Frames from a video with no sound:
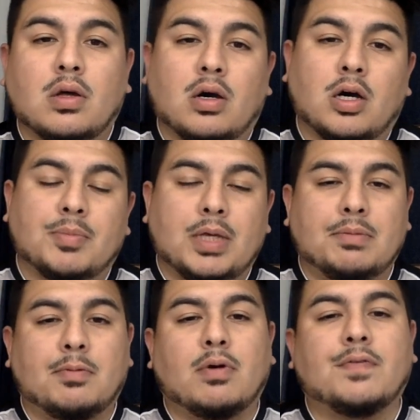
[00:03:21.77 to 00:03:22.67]

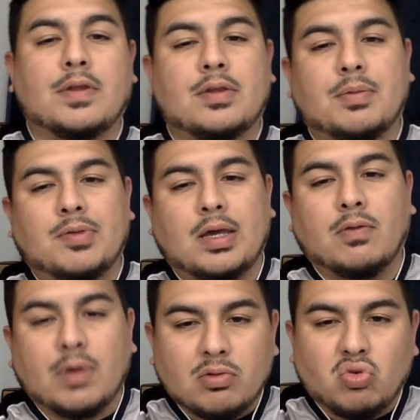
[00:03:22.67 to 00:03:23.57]
Imavov ended up
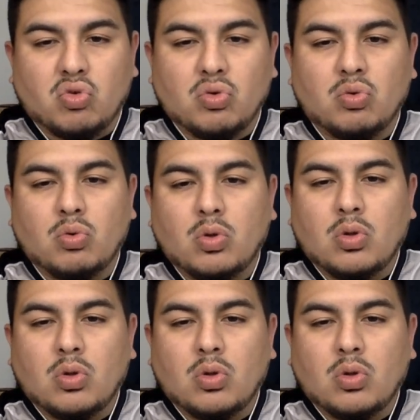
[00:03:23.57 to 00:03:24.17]
taking round 2,